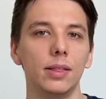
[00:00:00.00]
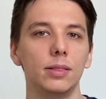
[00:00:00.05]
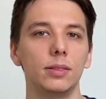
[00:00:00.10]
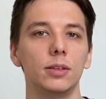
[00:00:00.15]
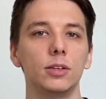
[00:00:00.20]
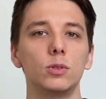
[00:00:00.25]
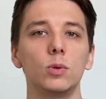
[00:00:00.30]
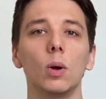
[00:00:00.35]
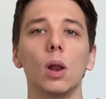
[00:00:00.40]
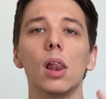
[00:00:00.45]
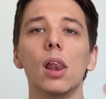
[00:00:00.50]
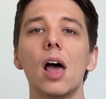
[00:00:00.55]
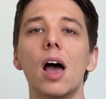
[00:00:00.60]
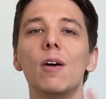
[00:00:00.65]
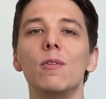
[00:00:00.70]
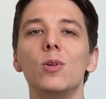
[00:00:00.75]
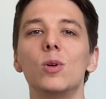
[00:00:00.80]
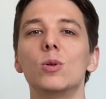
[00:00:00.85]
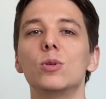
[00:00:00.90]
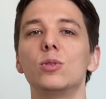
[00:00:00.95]
This will
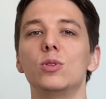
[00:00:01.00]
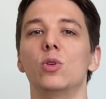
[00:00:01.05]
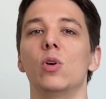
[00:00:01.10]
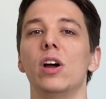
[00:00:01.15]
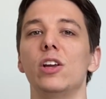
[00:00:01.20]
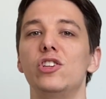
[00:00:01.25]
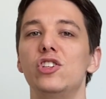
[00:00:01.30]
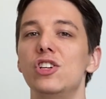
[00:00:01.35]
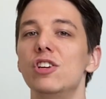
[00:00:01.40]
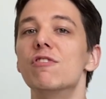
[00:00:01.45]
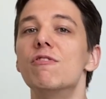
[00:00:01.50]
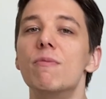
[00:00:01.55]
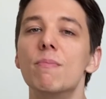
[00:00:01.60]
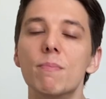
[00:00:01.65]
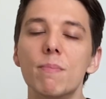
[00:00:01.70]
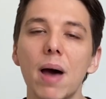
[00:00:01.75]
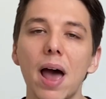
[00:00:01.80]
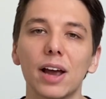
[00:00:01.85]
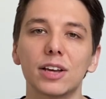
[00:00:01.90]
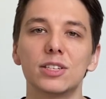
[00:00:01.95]
allow you to achieve
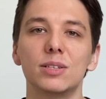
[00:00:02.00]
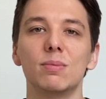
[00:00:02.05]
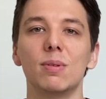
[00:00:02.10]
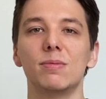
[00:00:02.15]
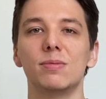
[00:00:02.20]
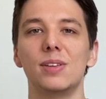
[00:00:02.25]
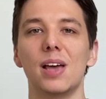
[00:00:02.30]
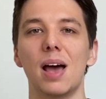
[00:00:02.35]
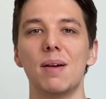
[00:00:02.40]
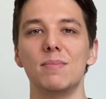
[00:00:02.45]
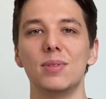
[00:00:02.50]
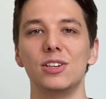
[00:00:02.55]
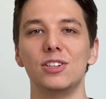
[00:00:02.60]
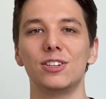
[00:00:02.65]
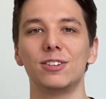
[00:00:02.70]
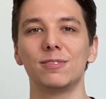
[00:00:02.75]
maximum damage.